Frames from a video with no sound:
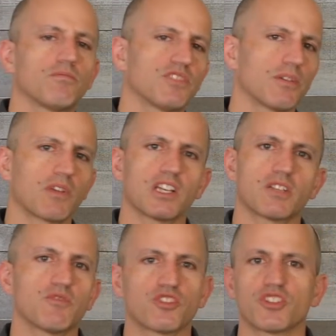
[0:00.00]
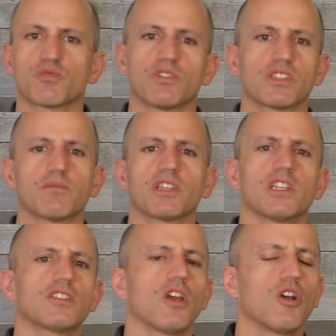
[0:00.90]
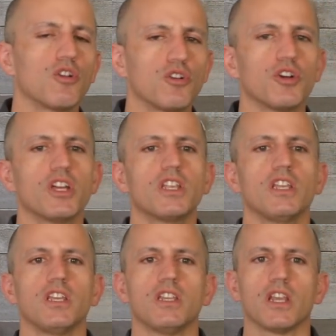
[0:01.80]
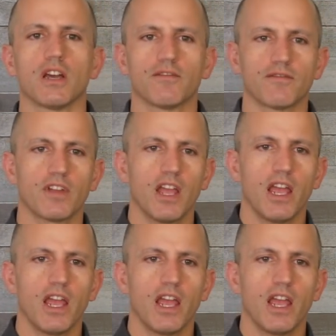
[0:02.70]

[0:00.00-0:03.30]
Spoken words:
some customers just want something that's good enough.